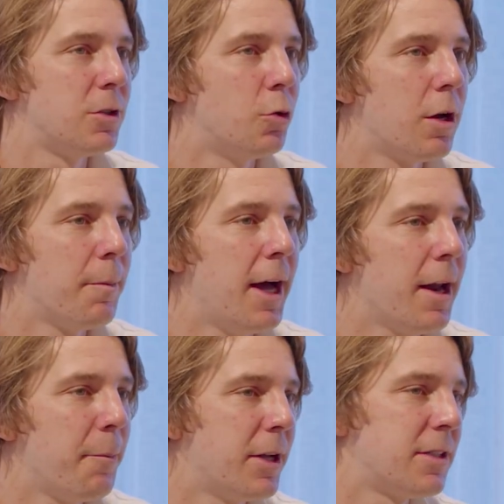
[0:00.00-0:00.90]
talk about
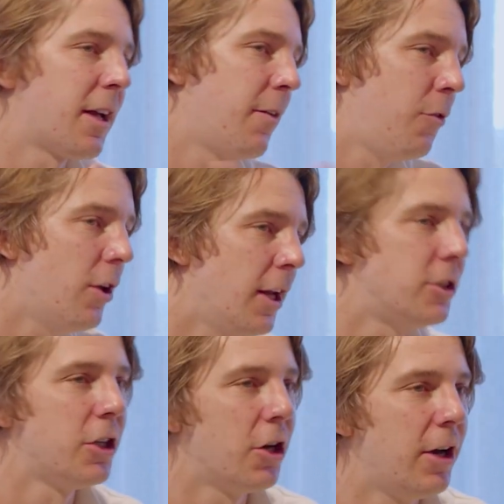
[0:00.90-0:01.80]
it, but it's like if you can
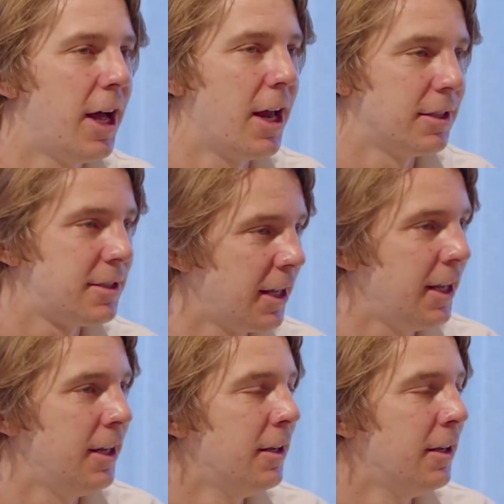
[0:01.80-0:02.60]
actually go down and see